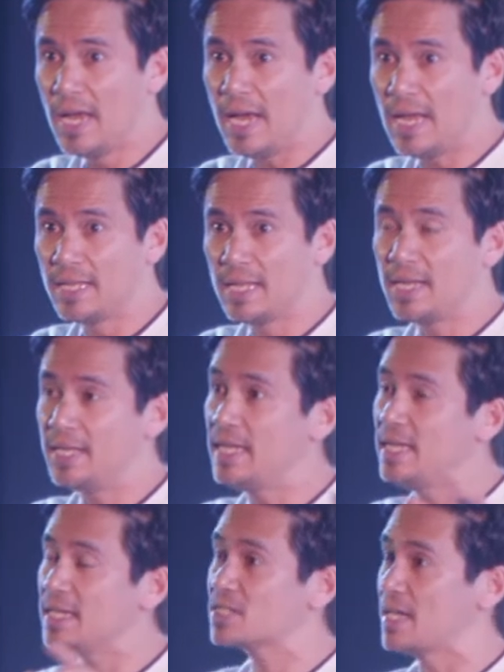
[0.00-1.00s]
and then
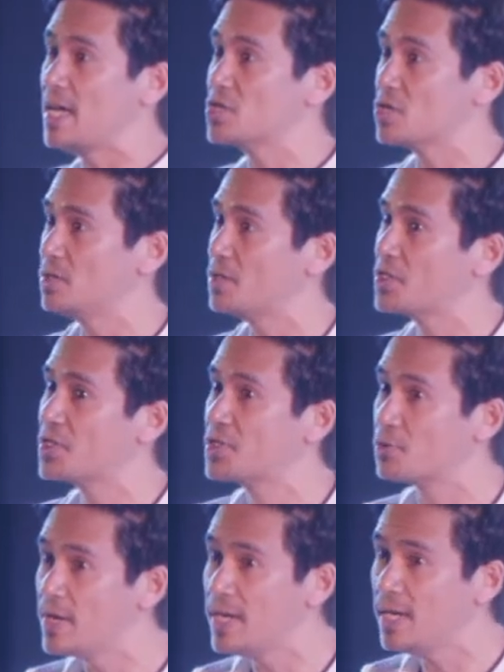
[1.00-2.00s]
he stationed
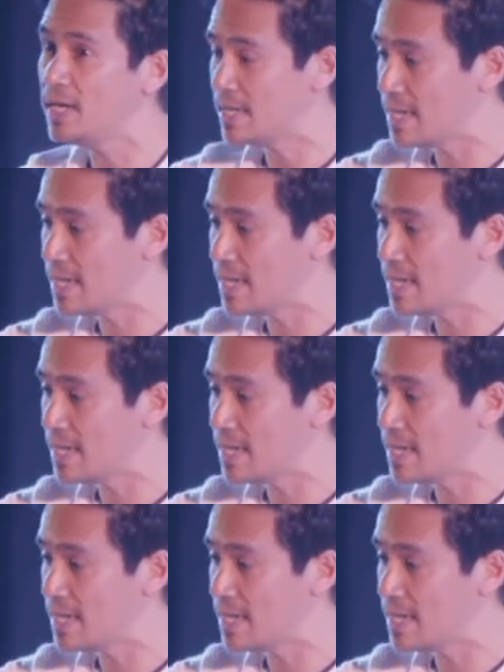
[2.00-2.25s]
three